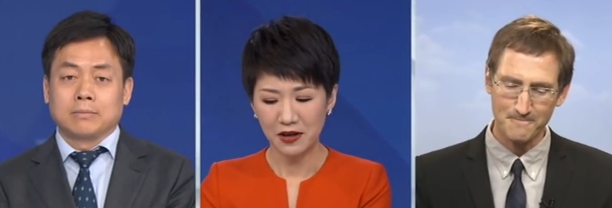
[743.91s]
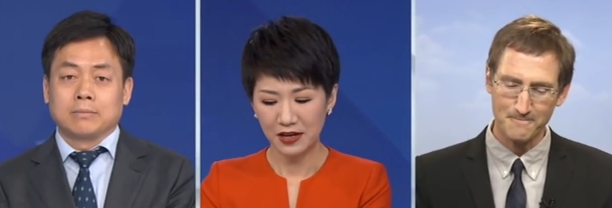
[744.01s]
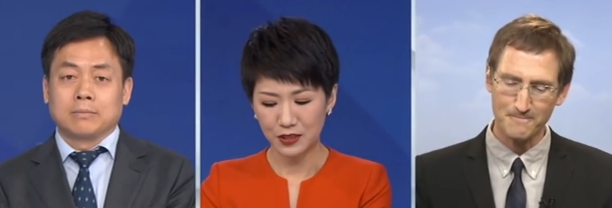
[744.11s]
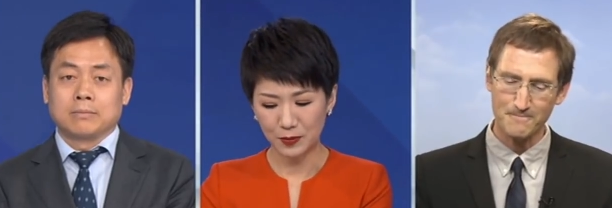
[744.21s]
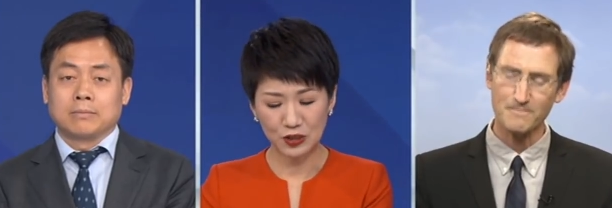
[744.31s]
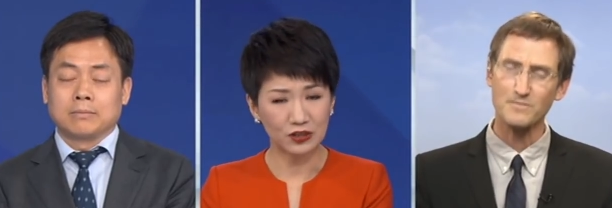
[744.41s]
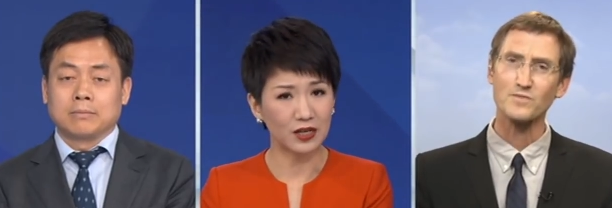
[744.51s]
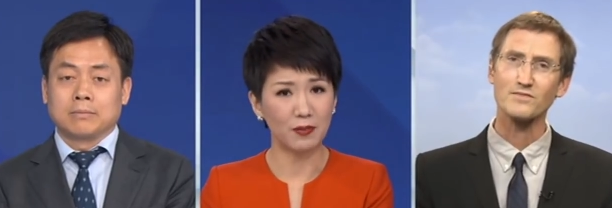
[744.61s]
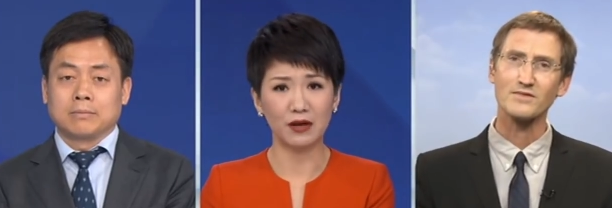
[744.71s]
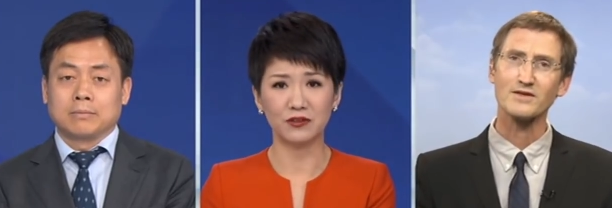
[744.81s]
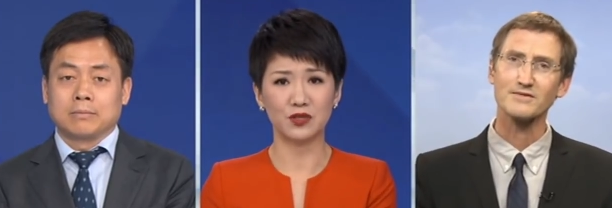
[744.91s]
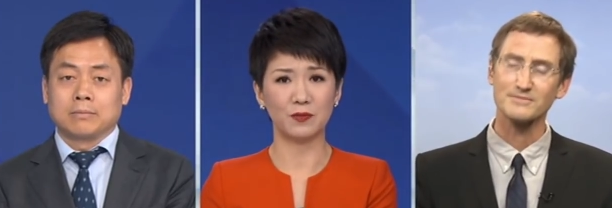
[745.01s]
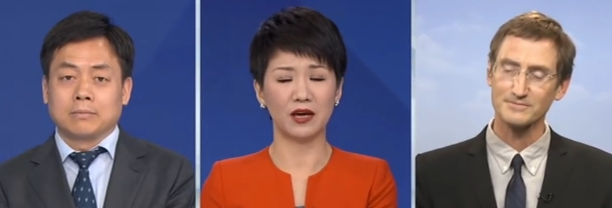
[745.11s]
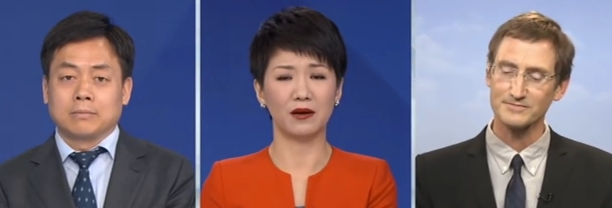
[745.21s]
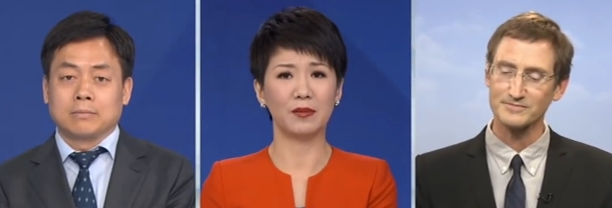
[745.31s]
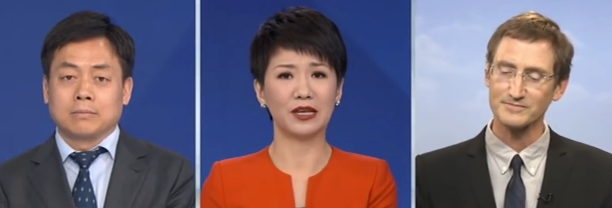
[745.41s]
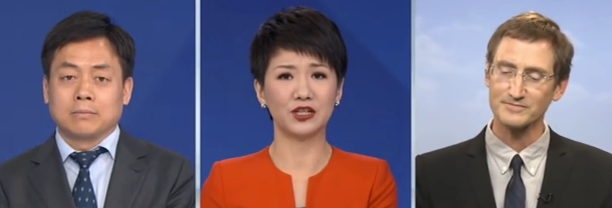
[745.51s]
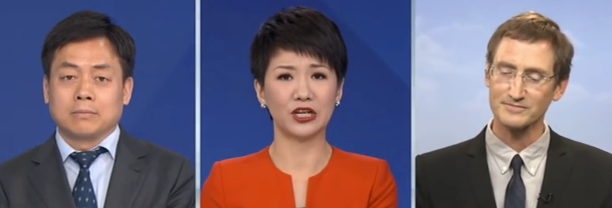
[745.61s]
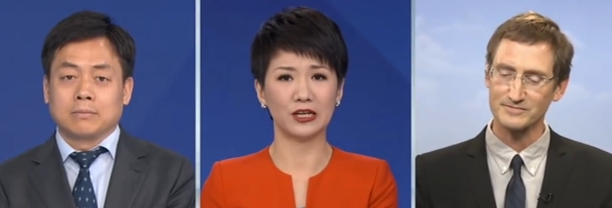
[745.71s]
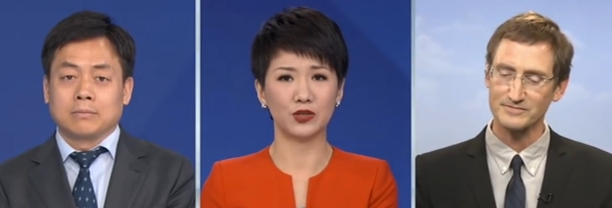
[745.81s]
Speaker 1: especially about this Made in
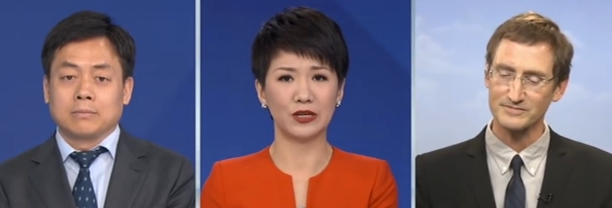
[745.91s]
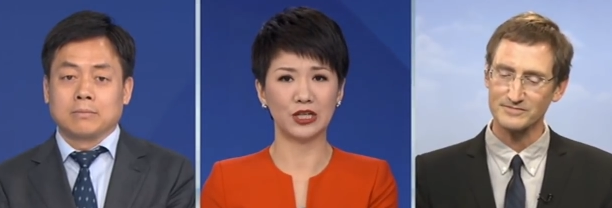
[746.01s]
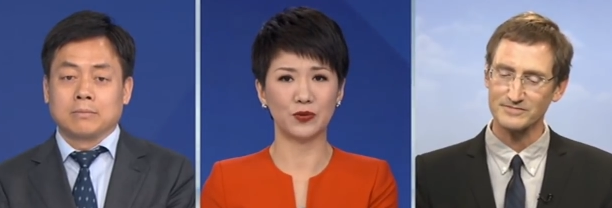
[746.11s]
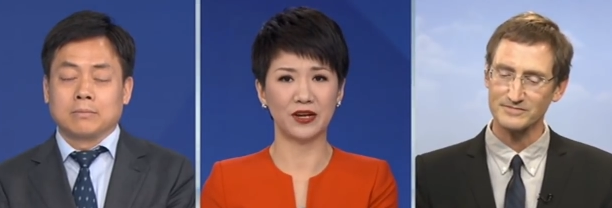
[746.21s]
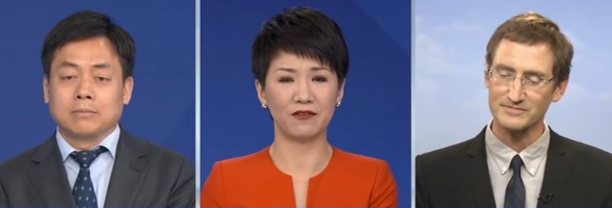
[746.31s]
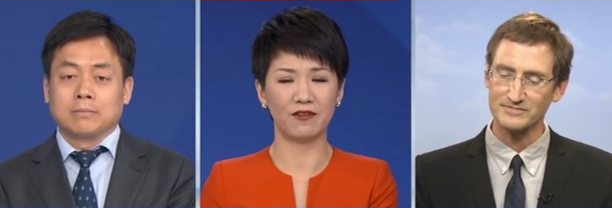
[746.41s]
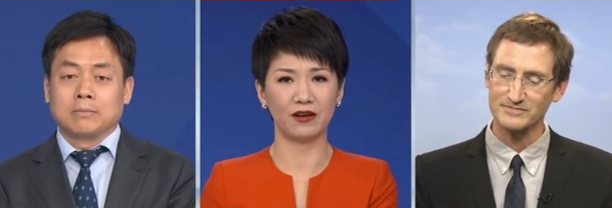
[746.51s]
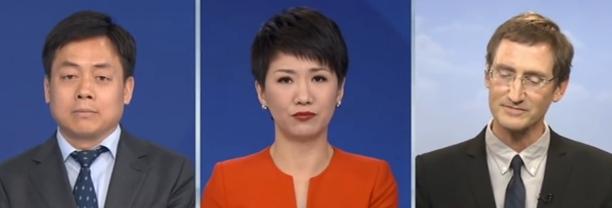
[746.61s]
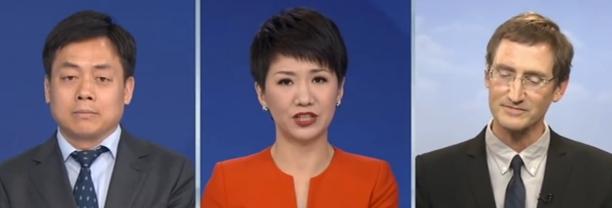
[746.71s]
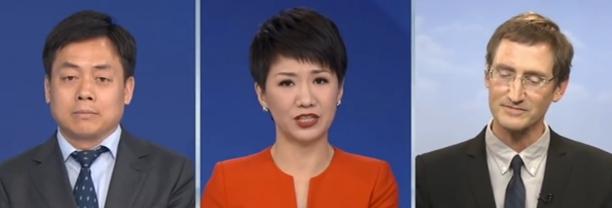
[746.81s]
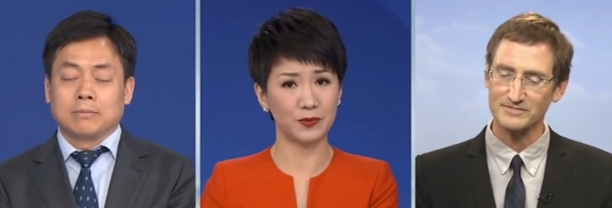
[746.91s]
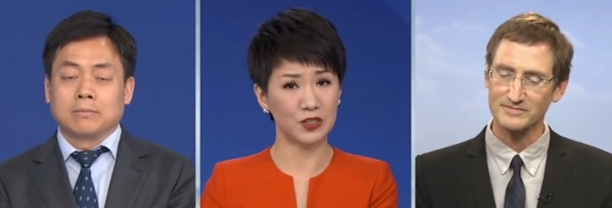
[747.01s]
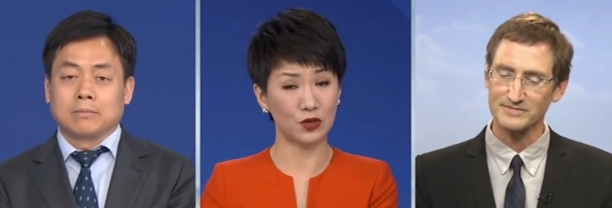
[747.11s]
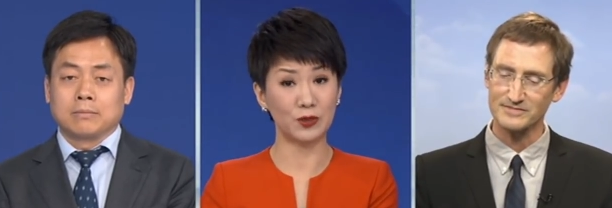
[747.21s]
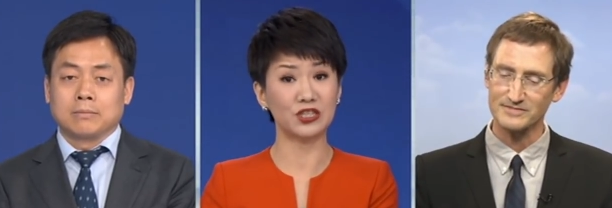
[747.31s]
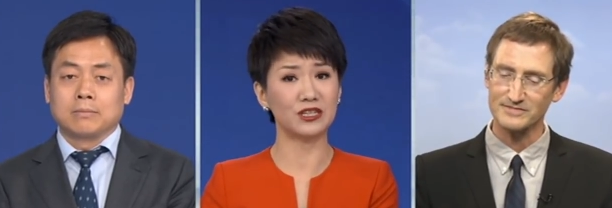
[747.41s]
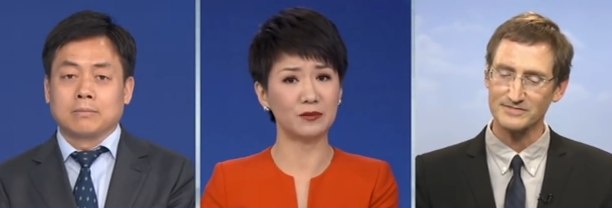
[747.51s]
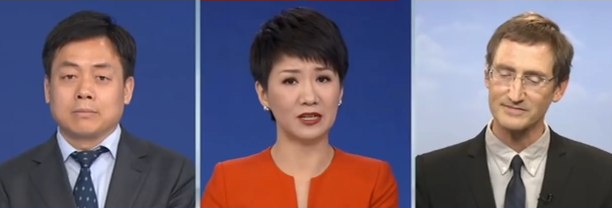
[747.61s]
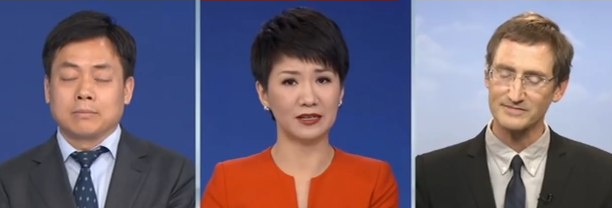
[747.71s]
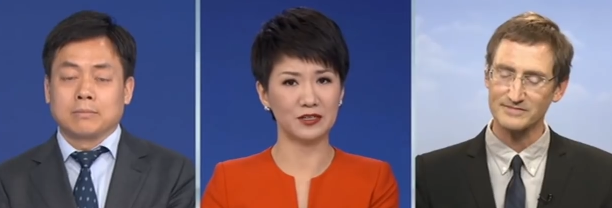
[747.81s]
China 2025, which has been so much
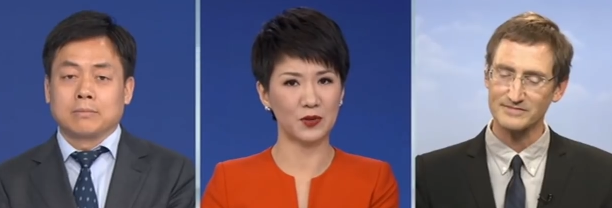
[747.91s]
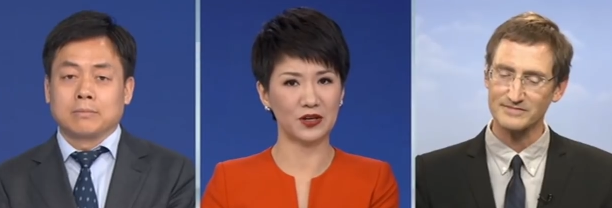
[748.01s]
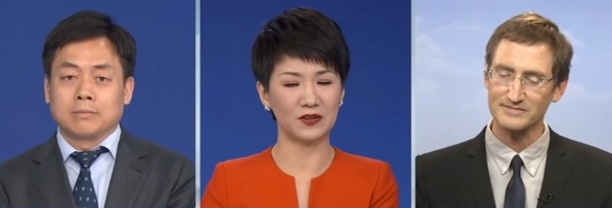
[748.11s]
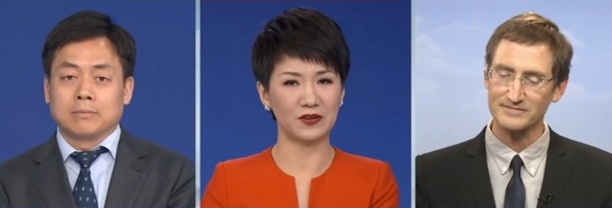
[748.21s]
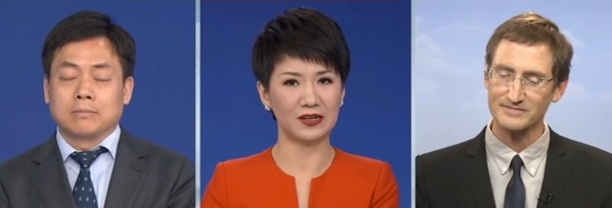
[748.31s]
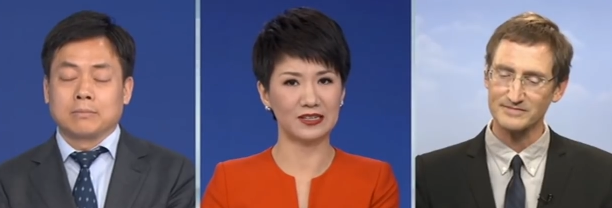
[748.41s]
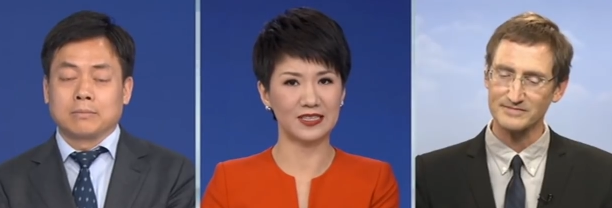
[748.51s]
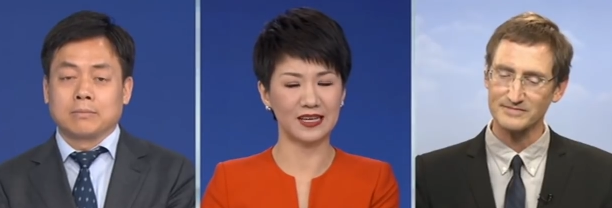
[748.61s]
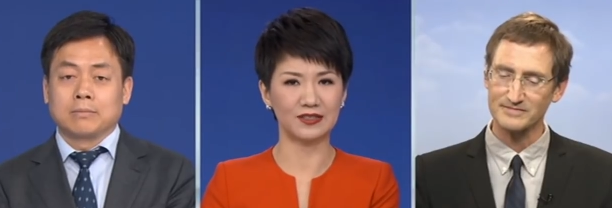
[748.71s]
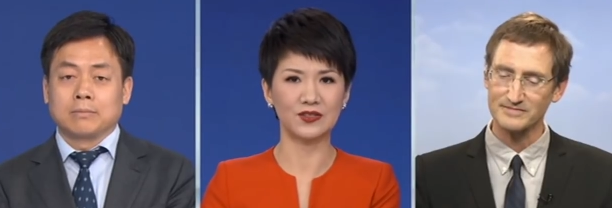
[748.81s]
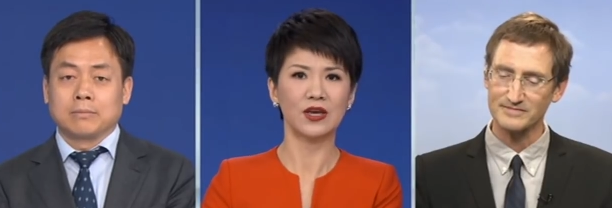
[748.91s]
demonized by the United States.